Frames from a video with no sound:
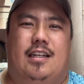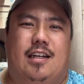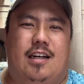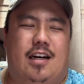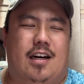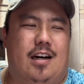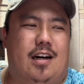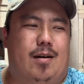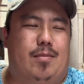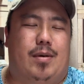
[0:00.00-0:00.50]

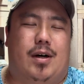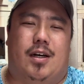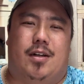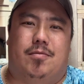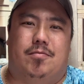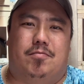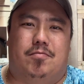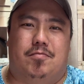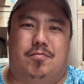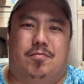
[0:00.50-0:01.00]

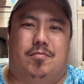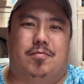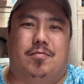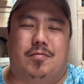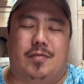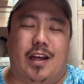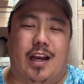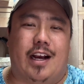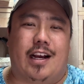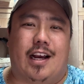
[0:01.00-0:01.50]
But
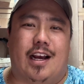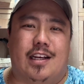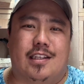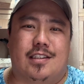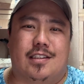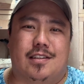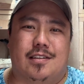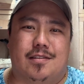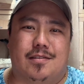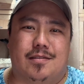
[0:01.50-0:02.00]
yeah,
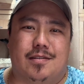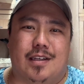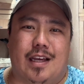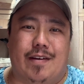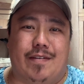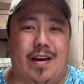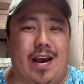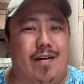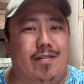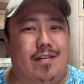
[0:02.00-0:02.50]
guys,
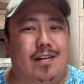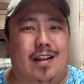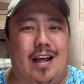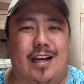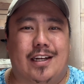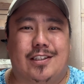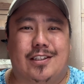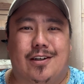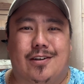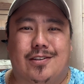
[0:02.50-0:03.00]
if you haven't
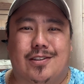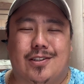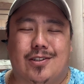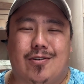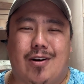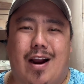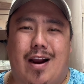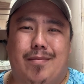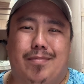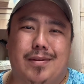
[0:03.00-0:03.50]
liked, share,
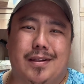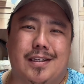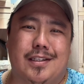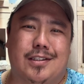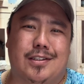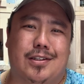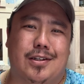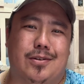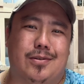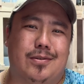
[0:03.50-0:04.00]
subscribe, please
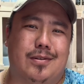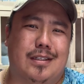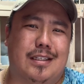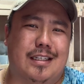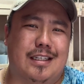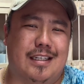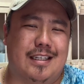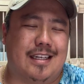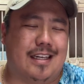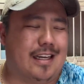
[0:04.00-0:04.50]
do.
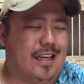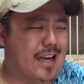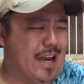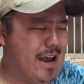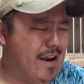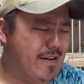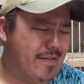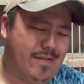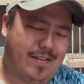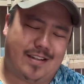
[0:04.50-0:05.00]

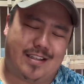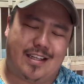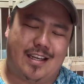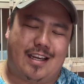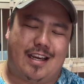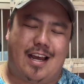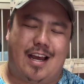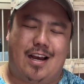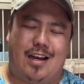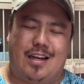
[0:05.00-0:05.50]

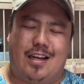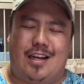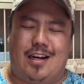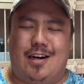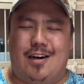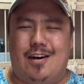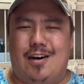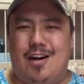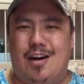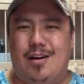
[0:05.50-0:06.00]
Everything
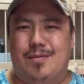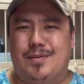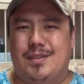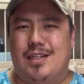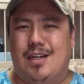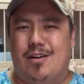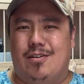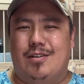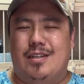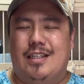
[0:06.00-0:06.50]
here helps
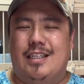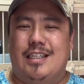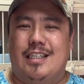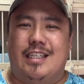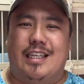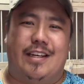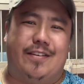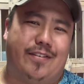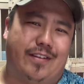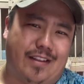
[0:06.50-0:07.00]
out.
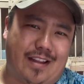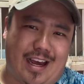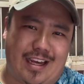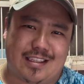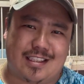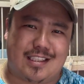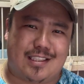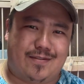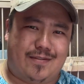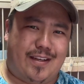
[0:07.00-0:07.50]
If you
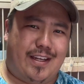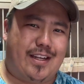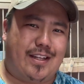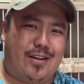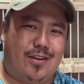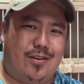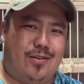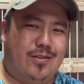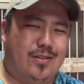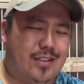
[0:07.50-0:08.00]
like this
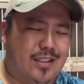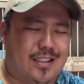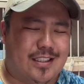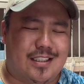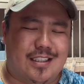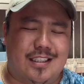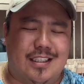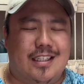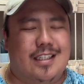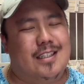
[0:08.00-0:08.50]
video,
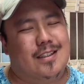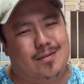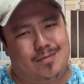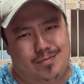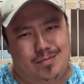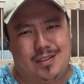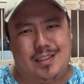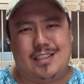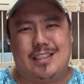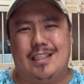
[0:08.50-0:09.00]

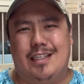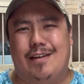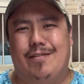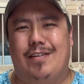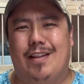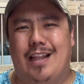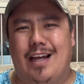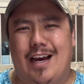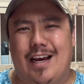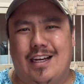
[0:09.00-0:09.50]
please leave a
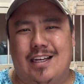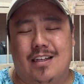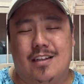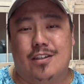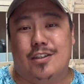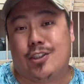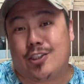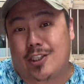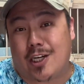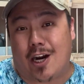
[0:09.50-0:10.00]

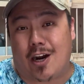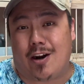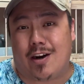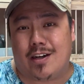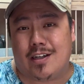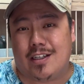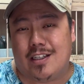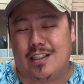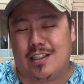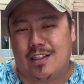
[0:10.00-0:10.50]
like, share
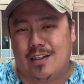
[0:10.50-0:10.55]
it.